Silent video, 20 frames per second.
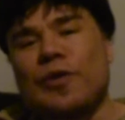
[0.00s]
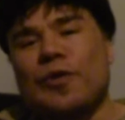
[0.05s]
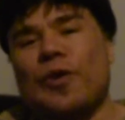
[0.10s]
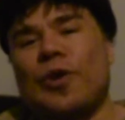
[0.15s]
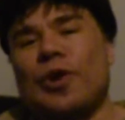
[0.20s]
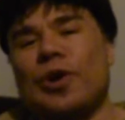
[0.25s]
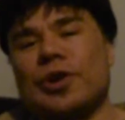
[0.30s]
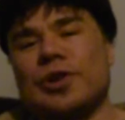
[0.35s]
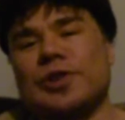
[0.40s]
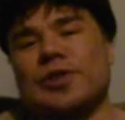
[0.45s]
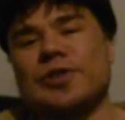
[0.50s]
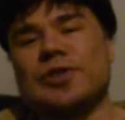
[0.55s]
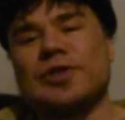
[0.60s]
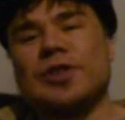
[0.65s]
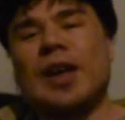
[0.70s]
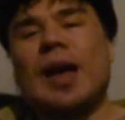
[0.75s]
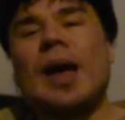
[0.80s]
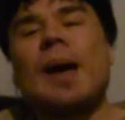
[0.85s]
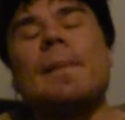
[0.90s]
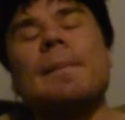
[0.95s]
force,
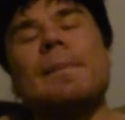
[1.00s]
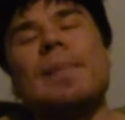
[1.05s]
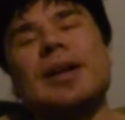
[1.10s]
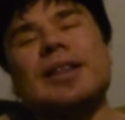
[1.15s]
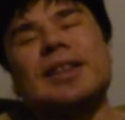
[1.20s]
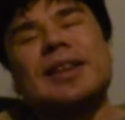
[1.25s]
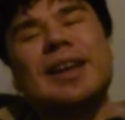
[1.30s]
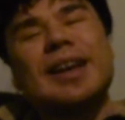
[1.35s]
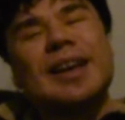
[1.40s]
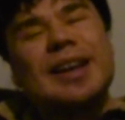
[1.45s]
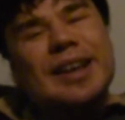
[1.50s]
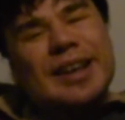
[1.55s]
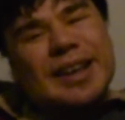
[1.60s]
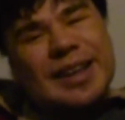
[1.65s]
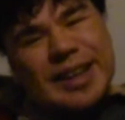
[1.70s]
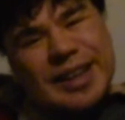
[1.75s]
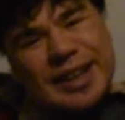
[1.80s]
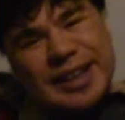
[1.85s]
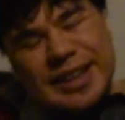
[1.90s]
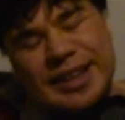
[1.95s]
but
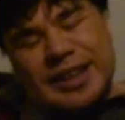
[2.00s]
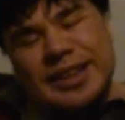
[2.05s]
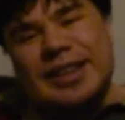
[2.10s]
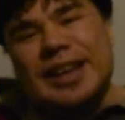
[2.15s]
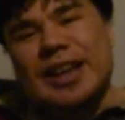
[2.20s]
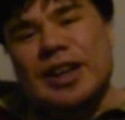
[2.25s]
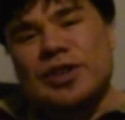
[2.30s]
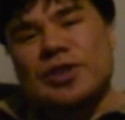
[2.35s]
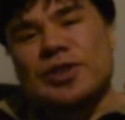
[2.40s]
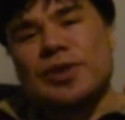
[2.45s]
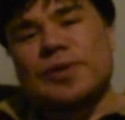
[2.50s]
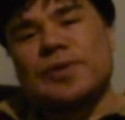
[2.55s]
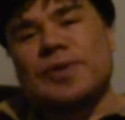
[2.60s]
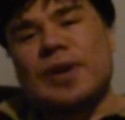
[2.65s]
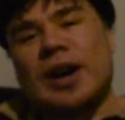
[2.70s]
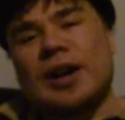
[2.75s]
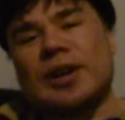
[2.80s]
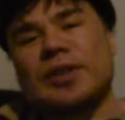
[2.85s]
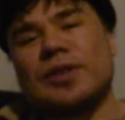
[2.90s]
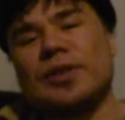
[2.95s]
the danger
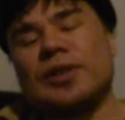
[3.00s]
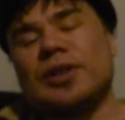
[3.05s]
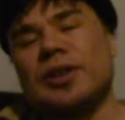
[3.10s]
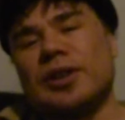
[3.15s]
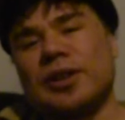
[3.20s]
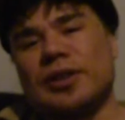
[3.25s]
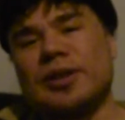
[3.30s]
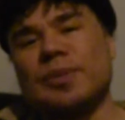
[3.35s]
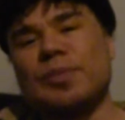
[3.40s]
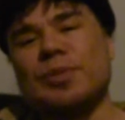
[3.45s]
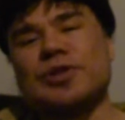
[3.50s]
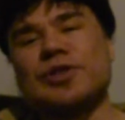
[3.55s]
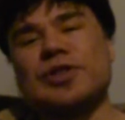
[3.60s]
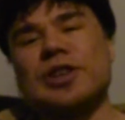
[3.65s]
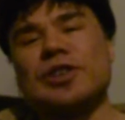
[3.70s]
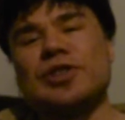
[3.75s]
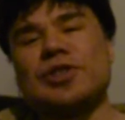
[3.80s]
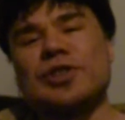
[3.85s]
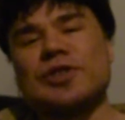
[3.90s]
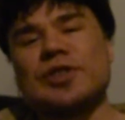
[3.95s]
factor here. The most
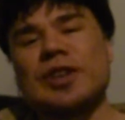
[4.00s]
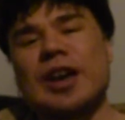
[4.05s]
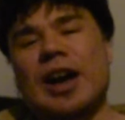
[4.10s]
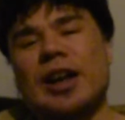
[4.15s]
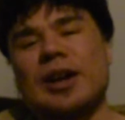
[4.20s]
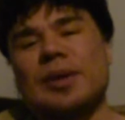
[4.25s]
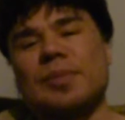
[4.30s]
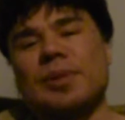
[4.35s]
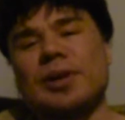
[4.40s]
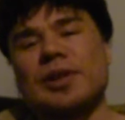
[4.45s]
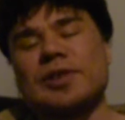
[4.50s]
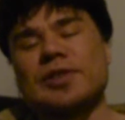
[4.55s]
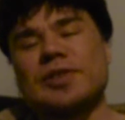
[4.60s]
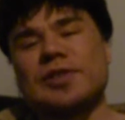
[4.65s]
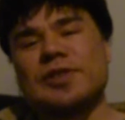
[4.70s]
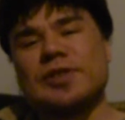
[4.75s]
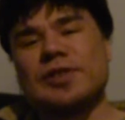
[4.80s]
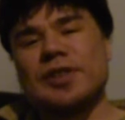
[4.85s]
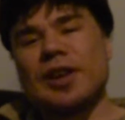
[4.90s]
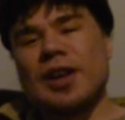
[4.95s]
dangerous
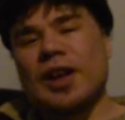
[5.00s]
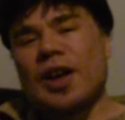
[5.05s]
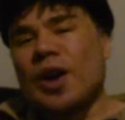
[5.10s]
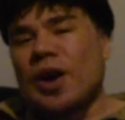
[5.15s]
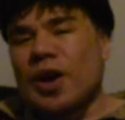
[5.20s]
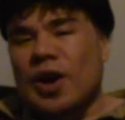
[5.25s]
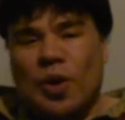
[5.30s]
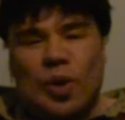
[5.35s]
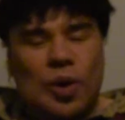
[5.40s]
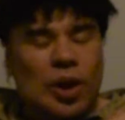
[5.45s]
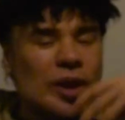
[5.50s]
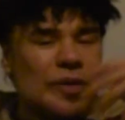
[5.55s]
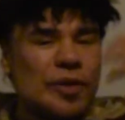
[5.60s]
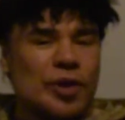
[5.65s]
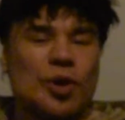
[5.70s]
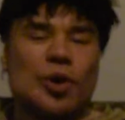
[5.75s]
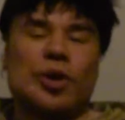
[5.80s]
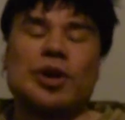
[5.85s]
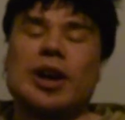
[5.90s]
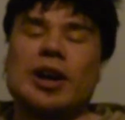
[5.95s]
animals or living
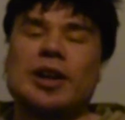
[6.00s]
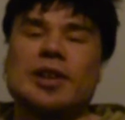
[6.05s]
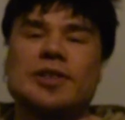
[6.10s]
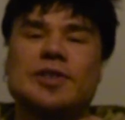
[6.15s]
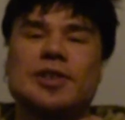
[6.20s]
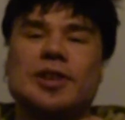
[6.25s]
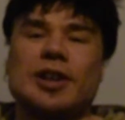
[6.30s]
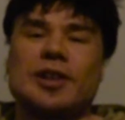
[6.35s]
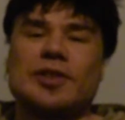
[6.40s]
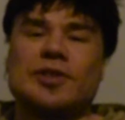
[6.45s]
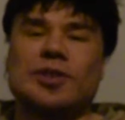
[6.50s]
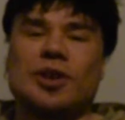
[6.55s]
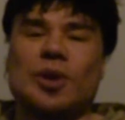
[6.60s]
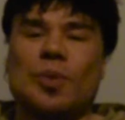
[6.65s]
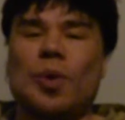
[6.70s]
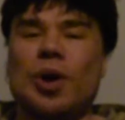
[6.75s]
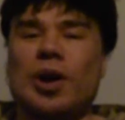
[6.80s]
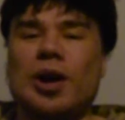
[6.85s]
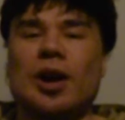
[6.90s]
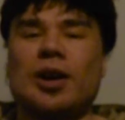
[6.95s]
organisms, case, you know,
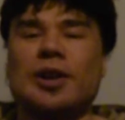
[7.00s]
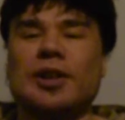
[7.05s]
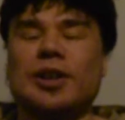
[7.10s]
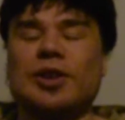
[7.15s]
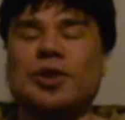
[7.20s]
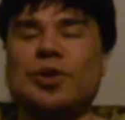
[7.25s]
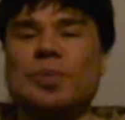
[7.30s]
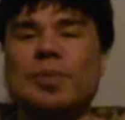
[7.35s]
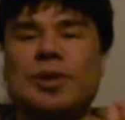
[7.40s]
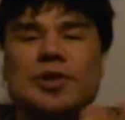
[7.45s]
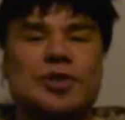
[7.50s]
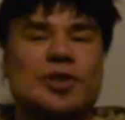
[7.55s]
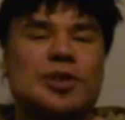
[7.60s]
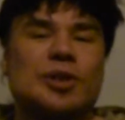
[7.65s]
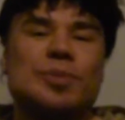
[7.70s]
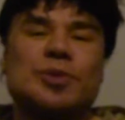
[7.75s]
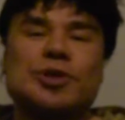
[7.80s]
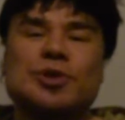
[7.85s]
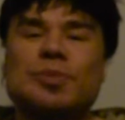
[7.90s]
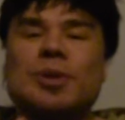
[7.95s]
what are the humans are the
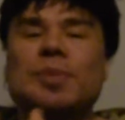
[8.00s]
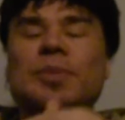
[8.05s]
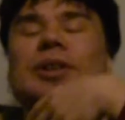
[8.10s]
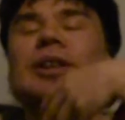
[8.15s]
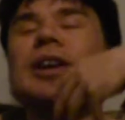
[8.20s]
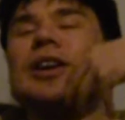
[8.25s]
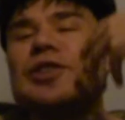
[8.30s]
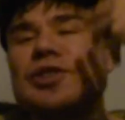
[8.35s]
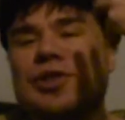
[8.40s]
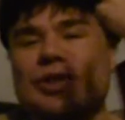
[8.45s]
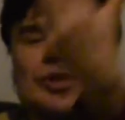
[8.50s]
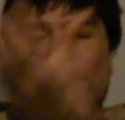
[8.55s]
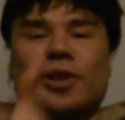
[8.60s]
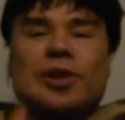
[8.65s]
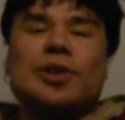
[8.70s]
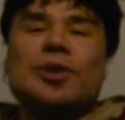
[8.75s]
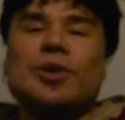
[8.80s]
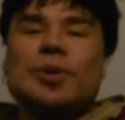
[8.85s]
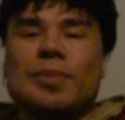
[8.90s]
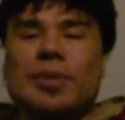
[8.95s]
most maybe dangerous
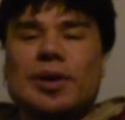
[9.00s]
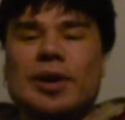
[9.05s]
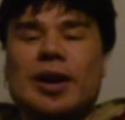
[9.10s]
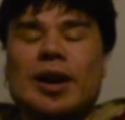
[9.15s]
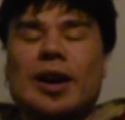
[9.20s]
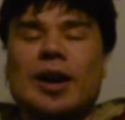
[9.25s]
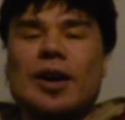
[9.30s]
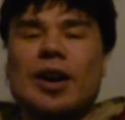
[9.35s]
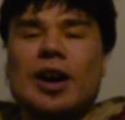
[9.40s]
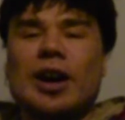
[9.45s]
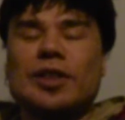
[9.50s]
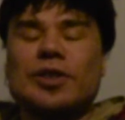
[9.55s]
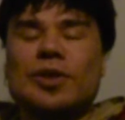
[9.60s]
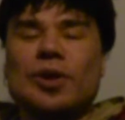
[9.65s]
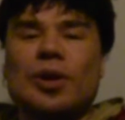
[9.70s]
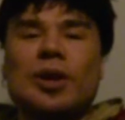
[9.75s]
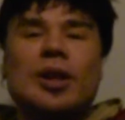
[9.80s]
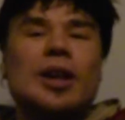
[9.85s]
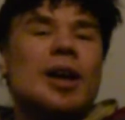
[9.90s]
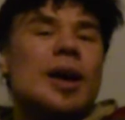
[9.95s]
human at
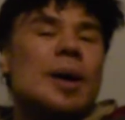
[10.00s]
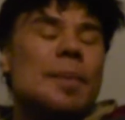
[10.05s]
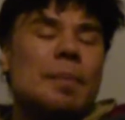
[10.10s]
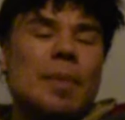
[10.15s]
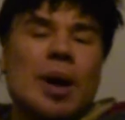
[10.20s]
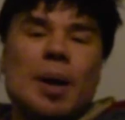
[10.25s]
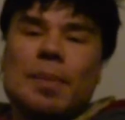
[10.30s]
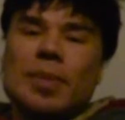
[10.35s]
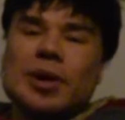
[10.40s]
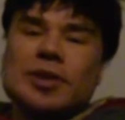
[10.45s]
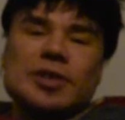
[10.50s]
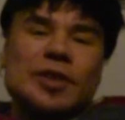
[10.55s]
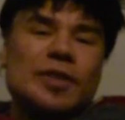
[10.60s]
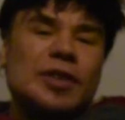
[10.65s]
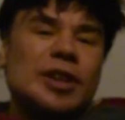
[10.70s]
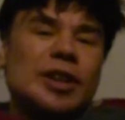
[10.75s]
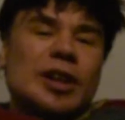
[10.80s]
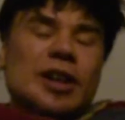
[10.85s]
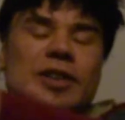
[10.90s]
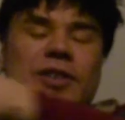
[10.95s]
all. Mammals,
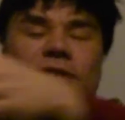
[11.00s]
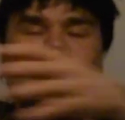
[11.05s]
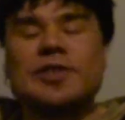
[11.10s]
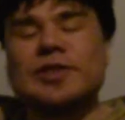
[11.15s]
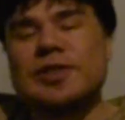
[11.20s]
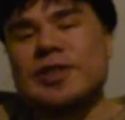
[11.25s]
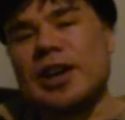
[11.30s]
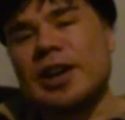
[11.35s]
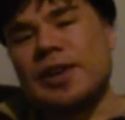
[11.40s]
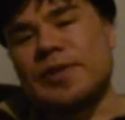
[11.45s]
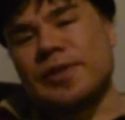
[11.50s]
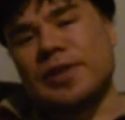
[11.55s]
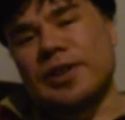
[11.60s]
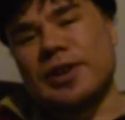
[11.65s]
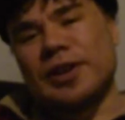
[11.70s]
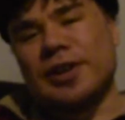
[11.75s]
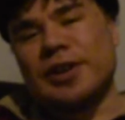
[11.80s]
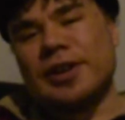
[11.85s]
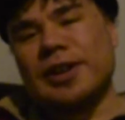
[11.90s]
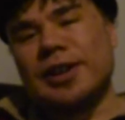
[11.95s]
everything else is safe
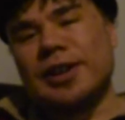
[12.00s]
here.